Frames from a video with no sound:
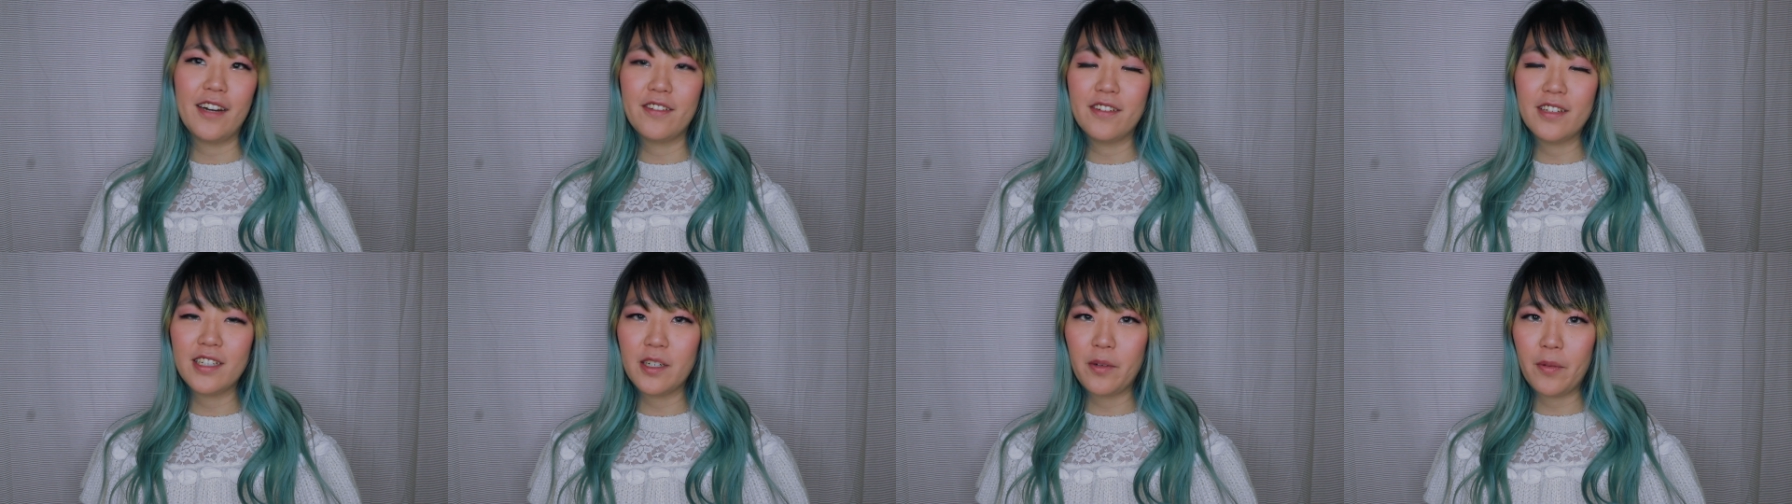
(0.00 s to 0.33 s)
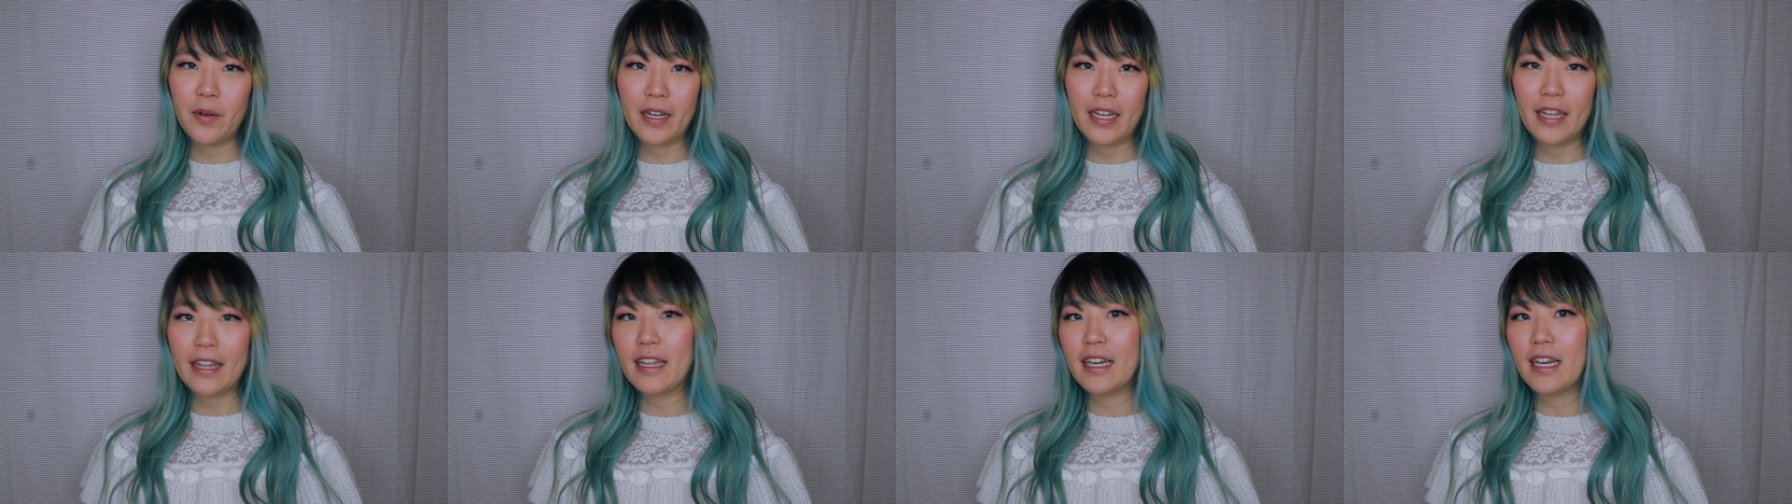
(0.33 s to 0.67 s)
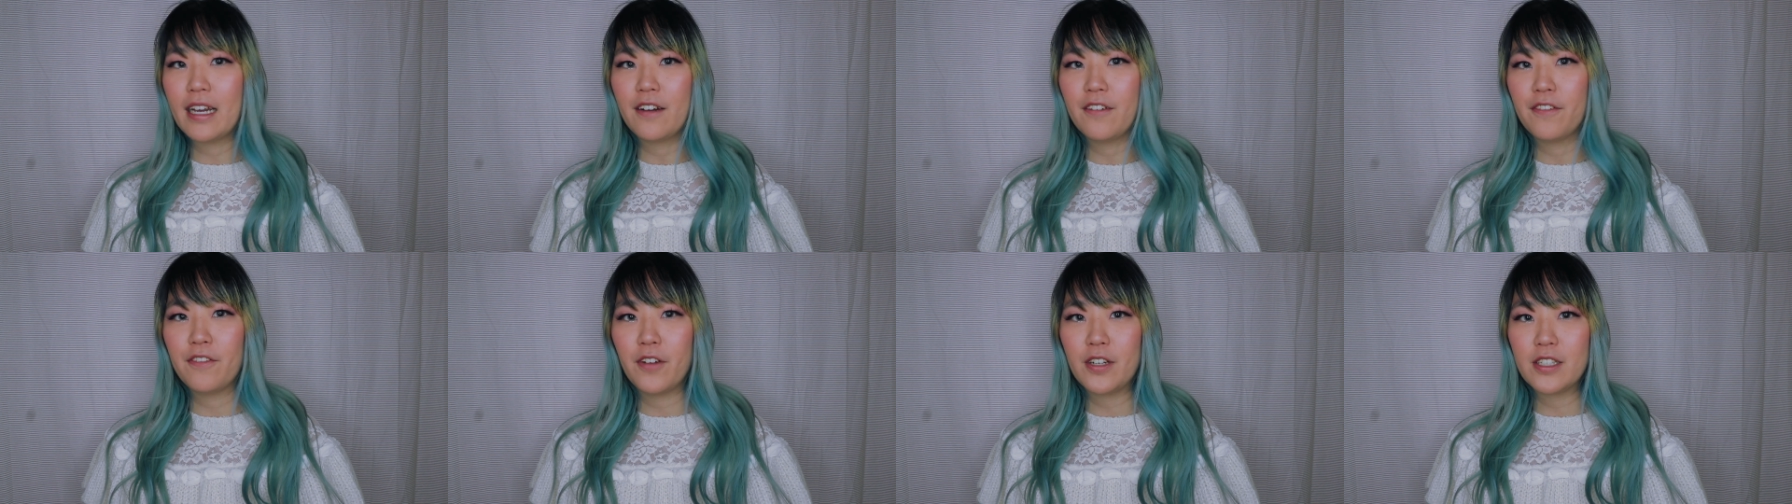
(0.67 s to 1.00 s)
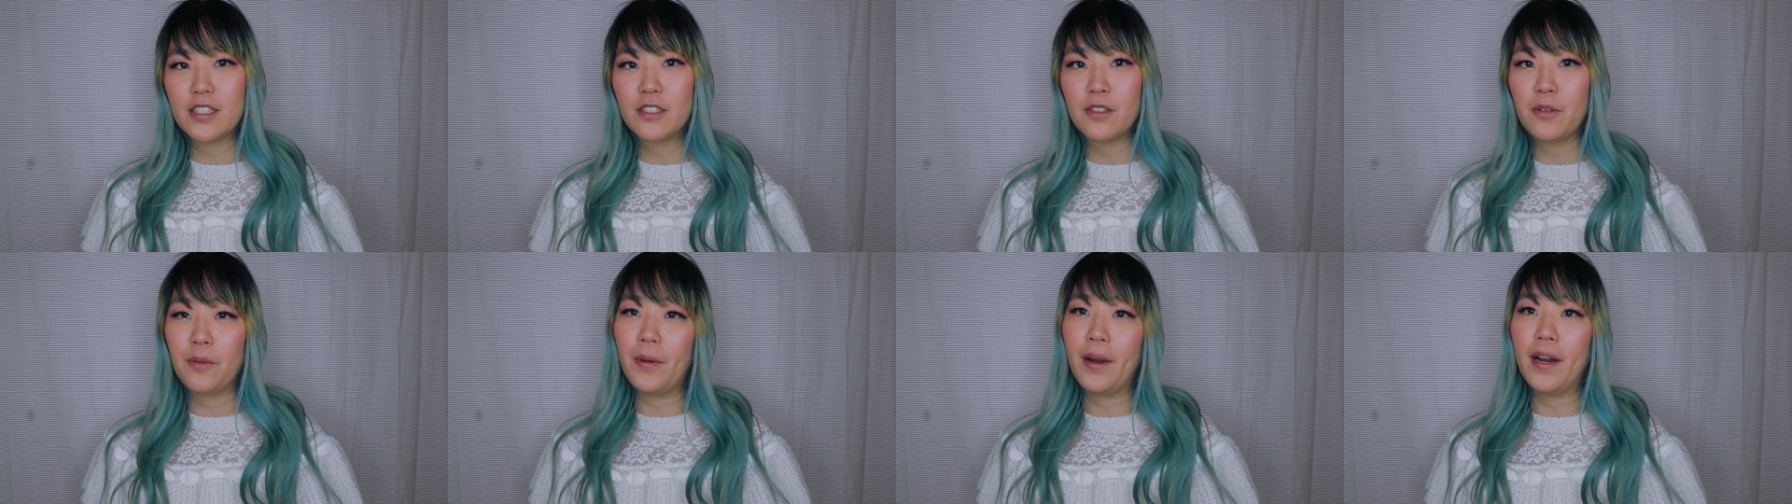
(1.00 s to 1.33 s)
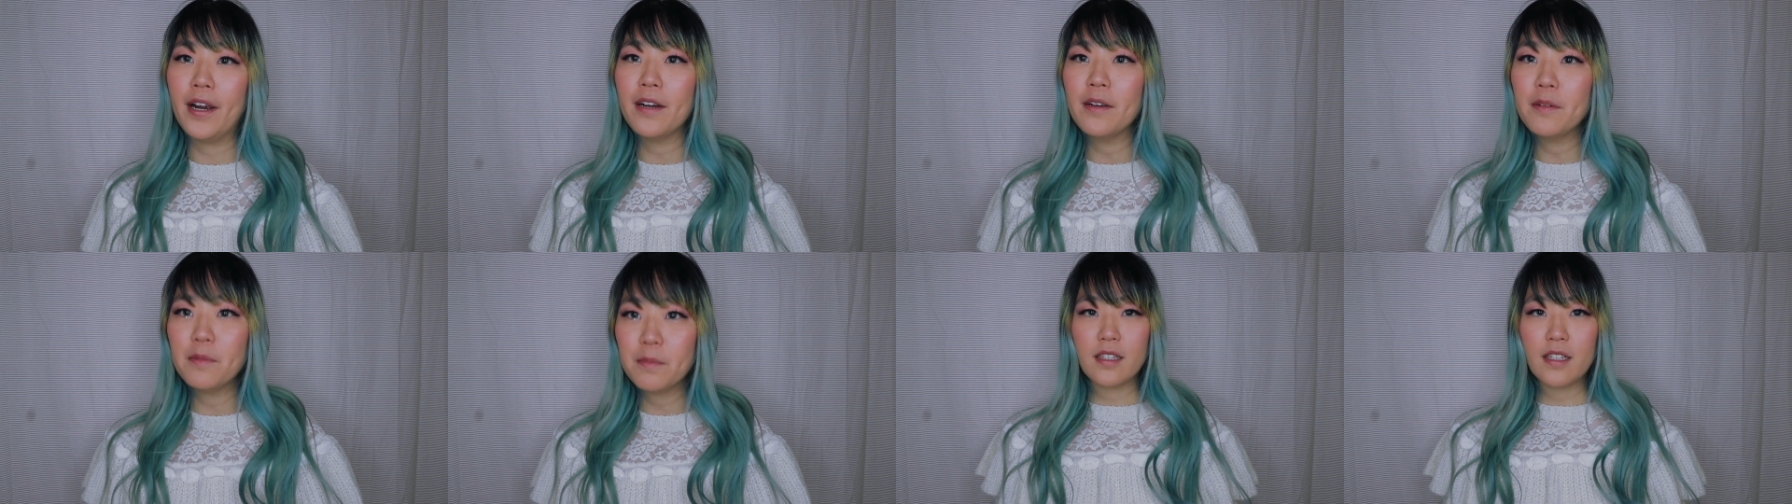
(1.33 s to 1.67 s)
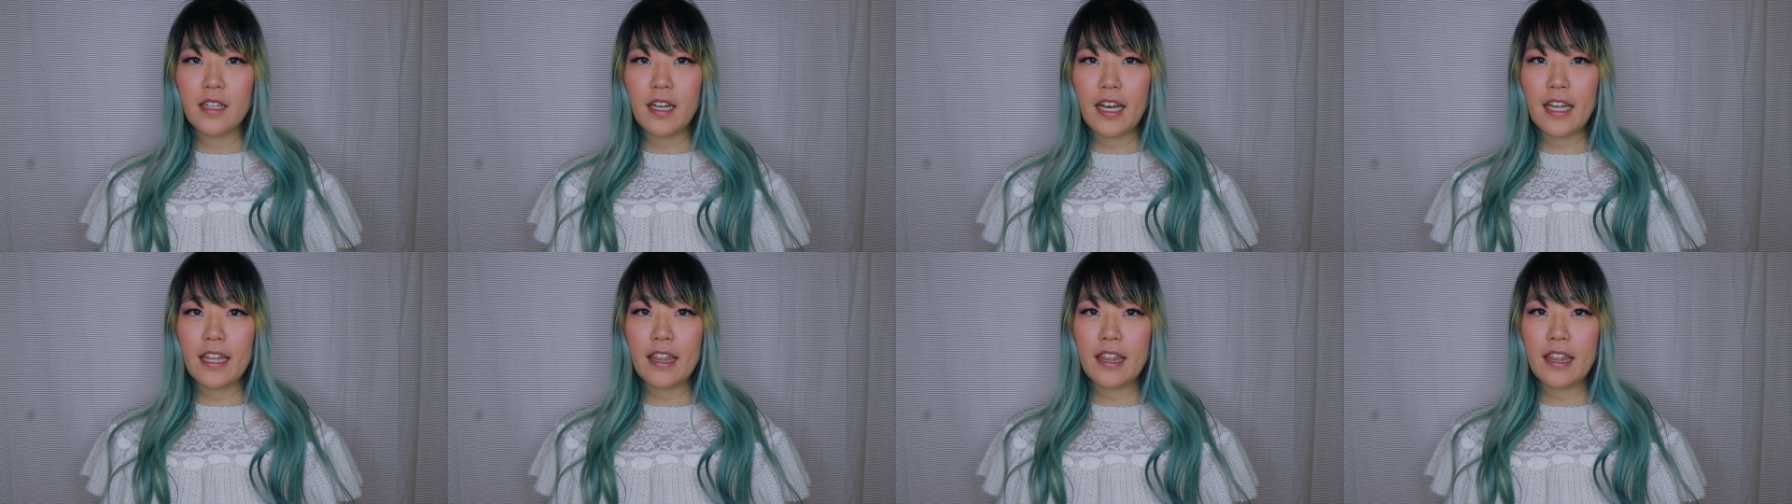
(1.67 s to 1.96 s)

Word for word: don't really want to think of what to wear. I